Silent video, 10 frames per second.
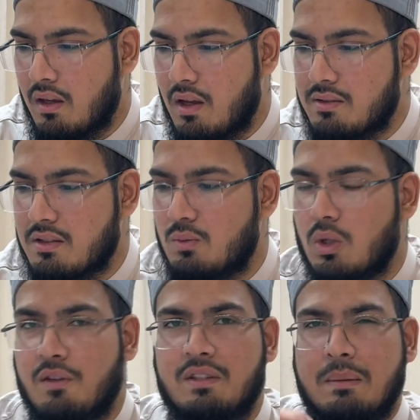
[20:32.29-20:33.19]
He says one
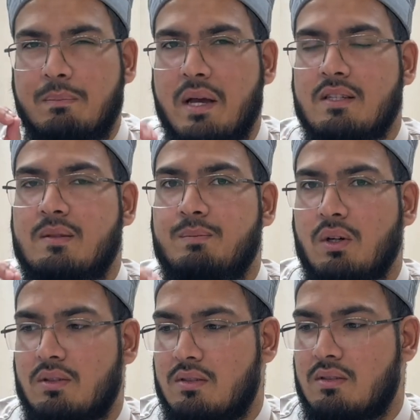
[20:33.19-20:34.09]
of the best
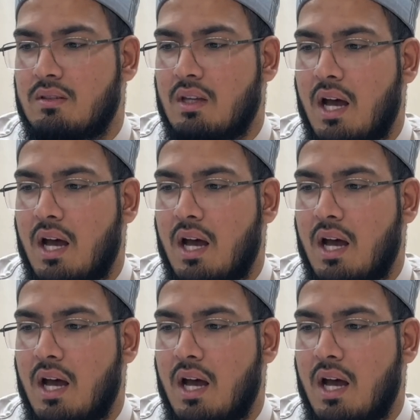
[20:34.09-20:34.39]
books,